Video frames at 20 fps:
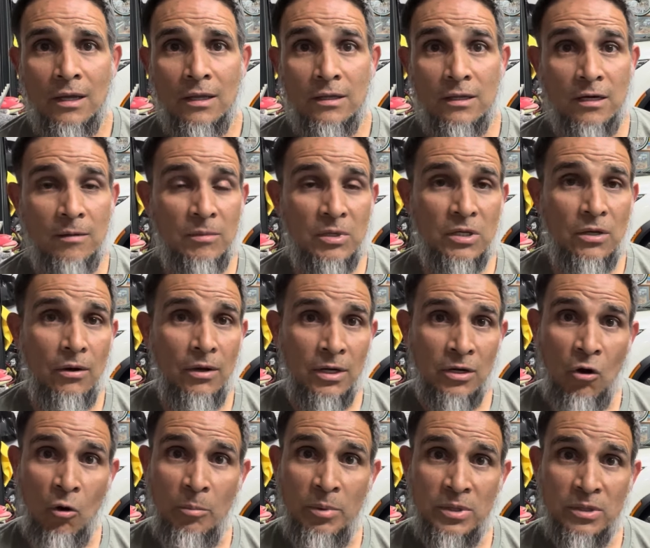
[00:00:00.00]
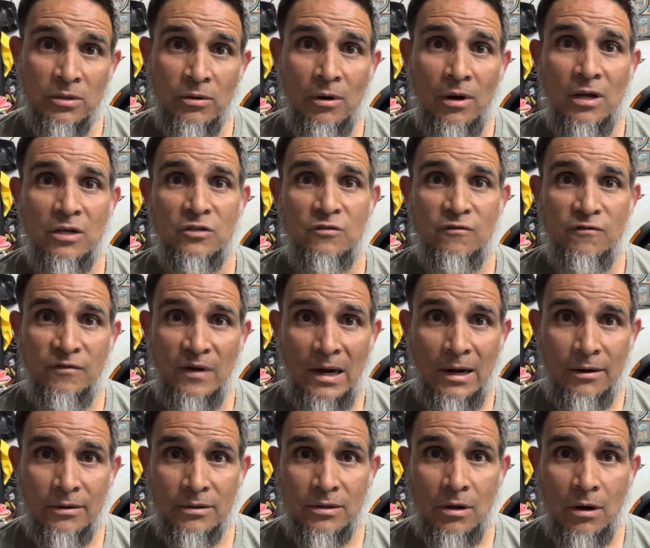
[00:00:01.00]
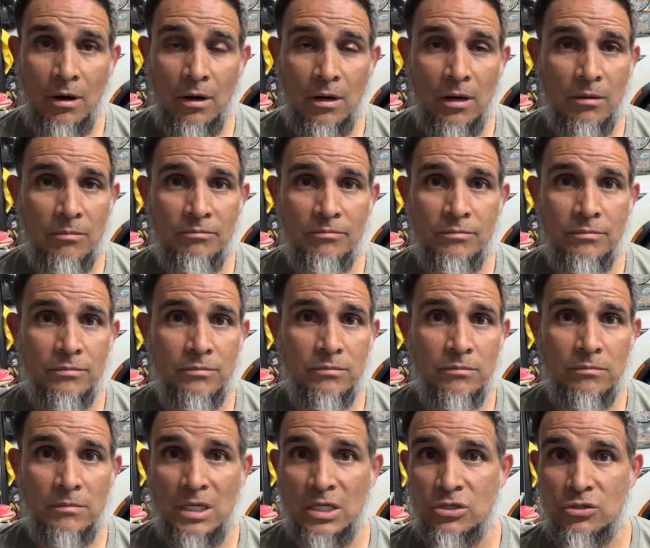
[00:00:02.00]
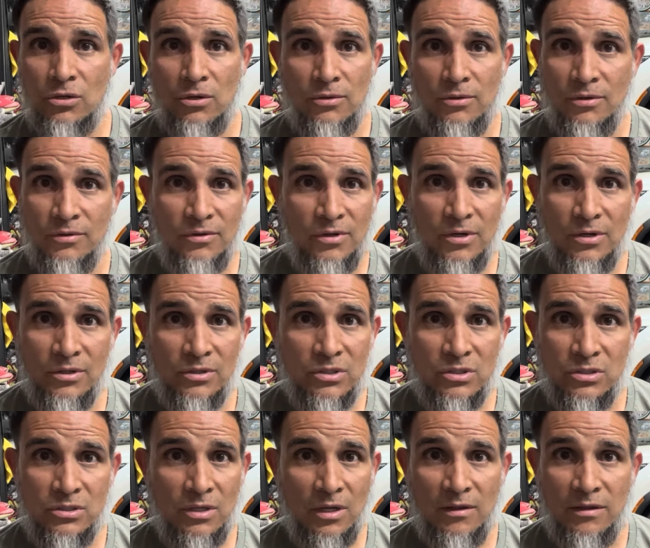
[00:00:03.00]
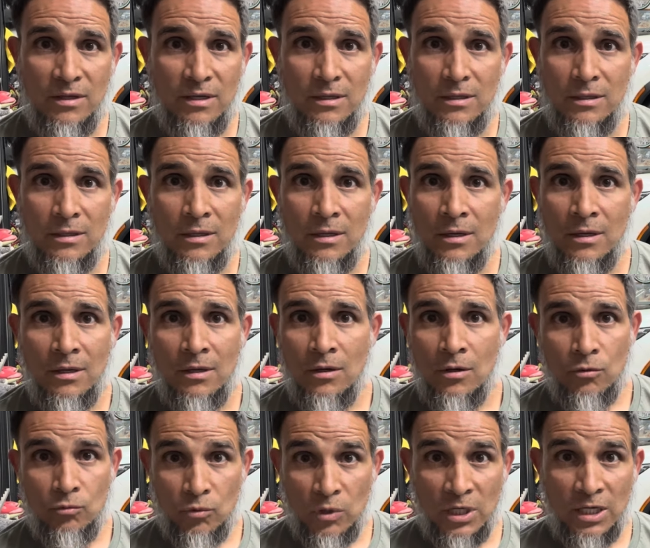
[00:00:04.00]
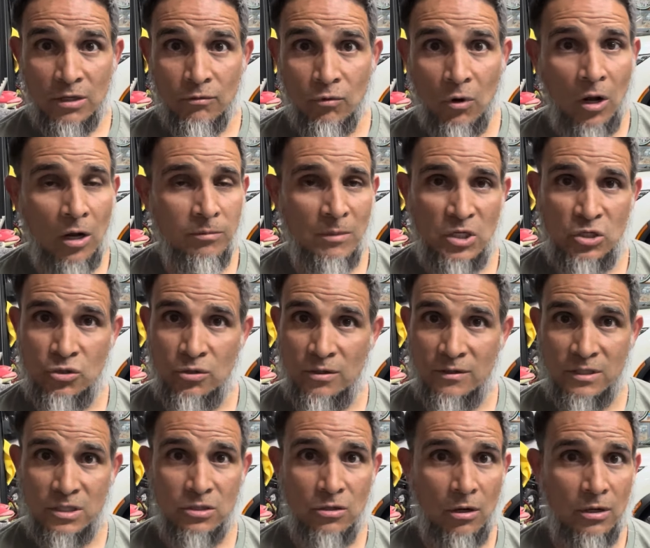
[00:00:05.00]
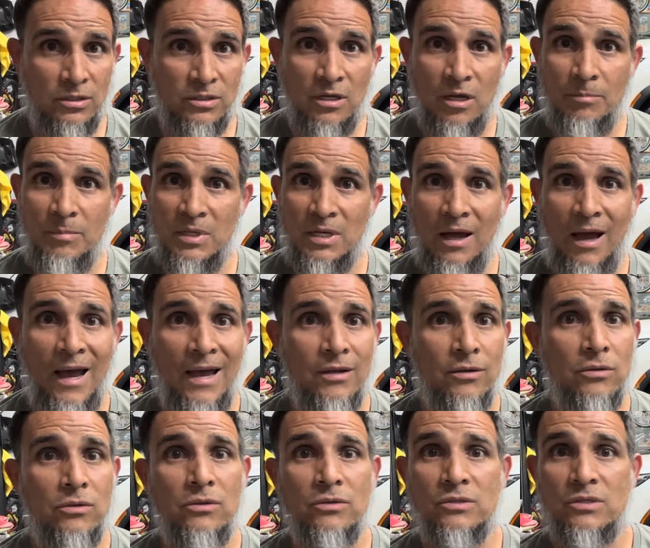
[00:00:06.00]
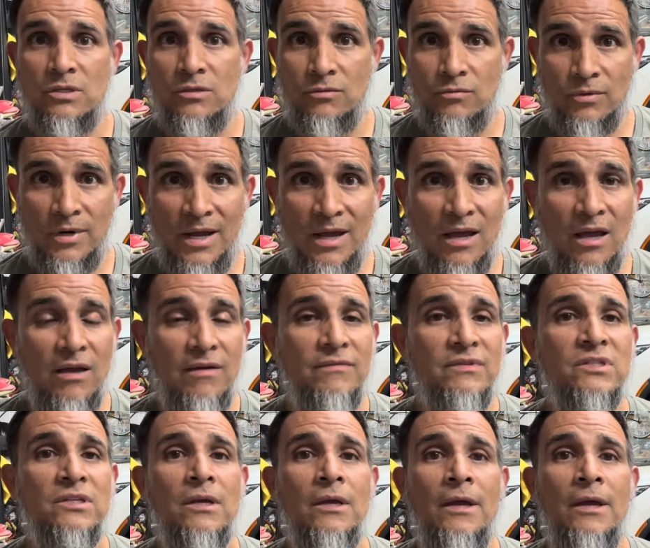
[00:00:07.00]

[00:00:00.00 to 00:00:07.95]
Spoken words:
Then I'm gonna go ahead and open the garage, fire the car up, make sure that there's nothing running wrong, make sure it starts up, it idles, it revs,